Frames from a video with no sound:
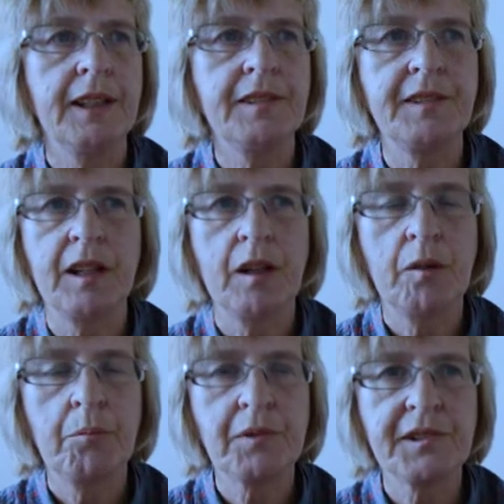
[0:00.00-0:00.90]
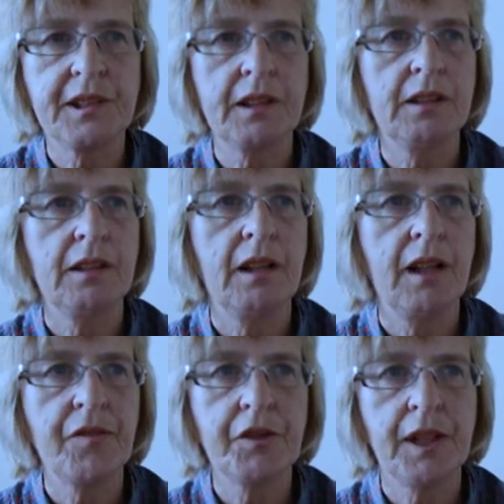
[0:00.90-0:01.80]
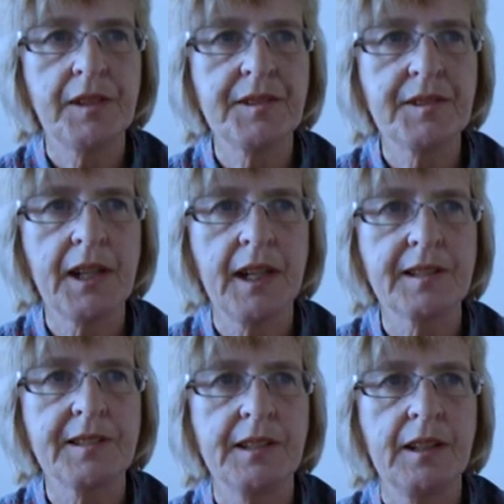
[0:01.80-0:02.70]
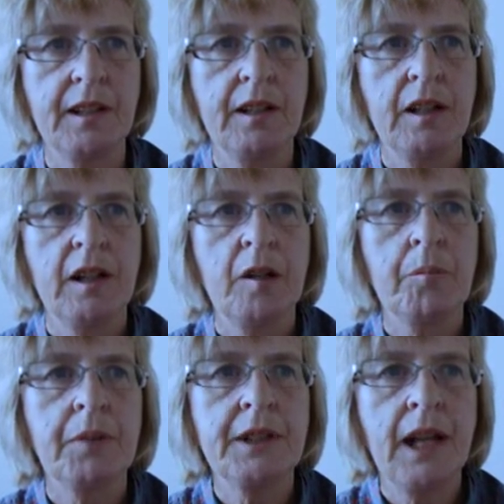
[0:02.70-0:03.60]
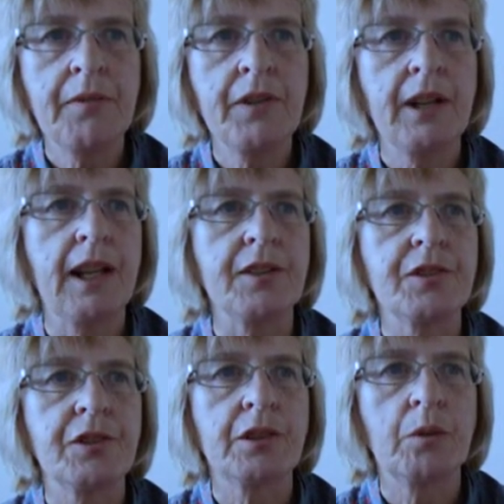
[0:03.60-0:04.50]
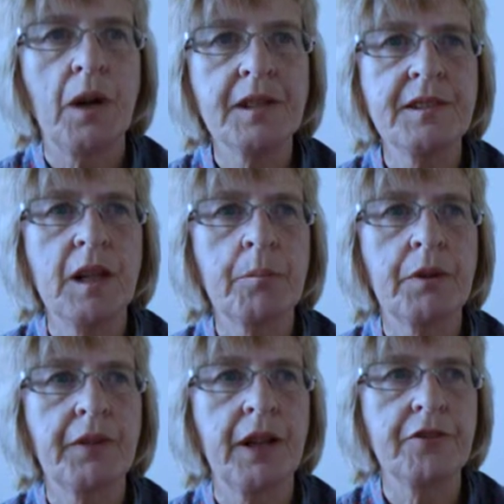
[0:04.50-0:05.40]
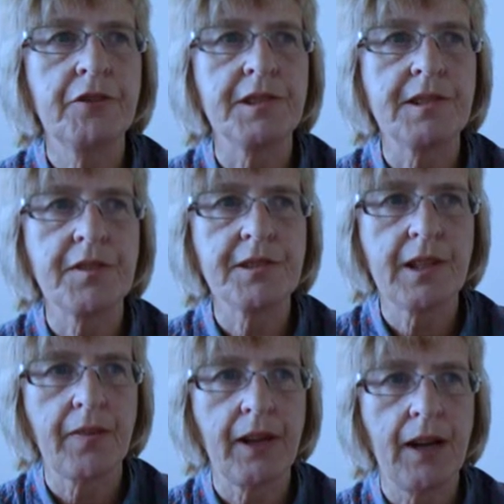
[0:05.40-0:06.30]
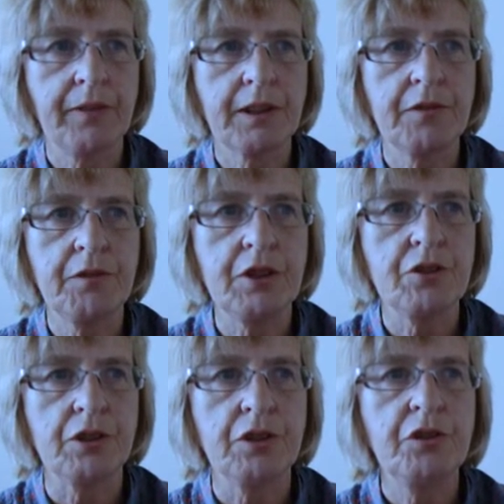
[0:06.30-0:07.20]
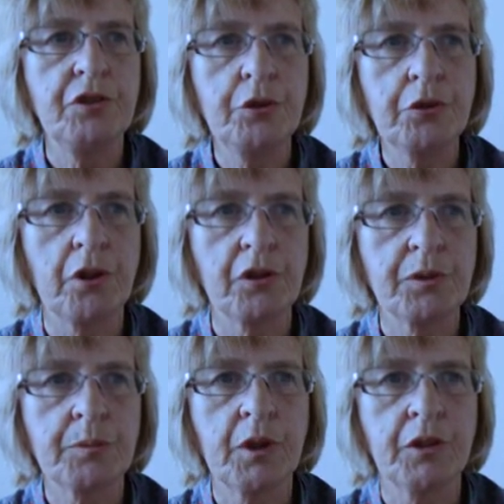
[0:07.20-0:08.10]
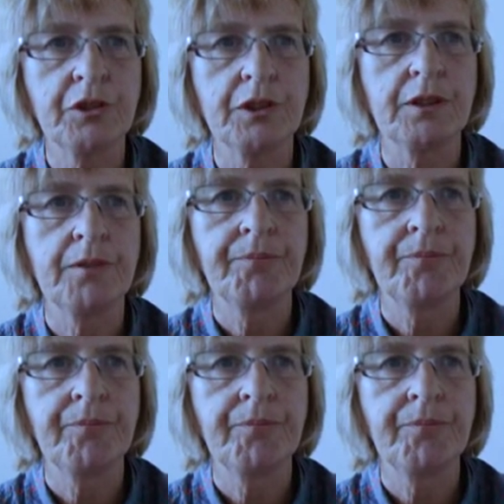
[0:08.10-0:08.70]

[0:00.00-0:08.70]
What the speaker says: India, Brazil and the United States. But nevertheless, quite a number of countries in the southern African region do grow some cotton.